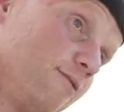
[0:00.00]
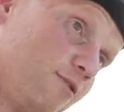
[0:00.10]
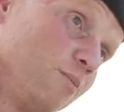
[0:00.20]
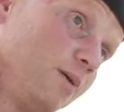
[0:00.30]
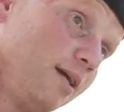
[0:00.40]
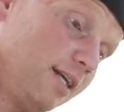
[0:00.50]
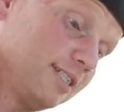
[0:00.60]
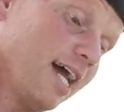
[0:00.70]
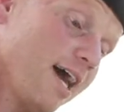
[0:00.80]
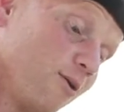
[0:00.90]
from
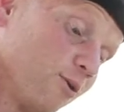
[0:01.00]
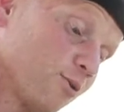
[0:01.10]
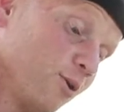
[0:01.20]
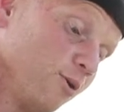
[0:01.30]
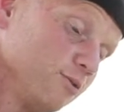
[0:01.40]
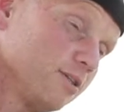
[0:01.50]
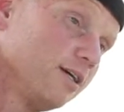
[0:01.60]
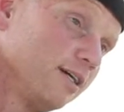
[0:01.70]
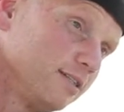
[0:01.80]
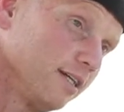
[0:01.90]
because I had it on cruise,
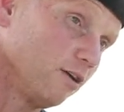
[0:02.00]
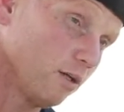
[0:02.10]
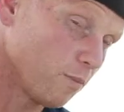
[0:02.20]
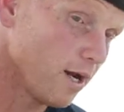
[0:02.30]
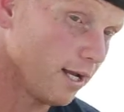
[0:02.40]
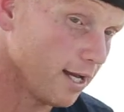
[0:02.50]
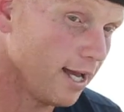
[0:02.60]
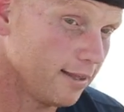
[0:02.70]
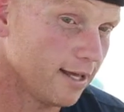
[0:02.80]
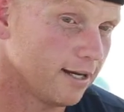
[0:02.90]
to get on the brake, I
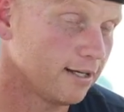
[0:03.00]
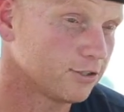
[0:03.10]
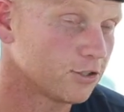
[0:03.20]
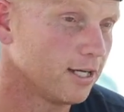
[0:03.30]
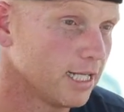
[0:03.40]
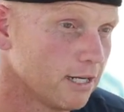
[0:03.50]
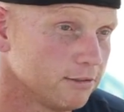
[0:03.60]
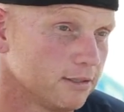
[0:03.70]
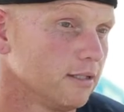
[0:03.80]
hit that tree, and that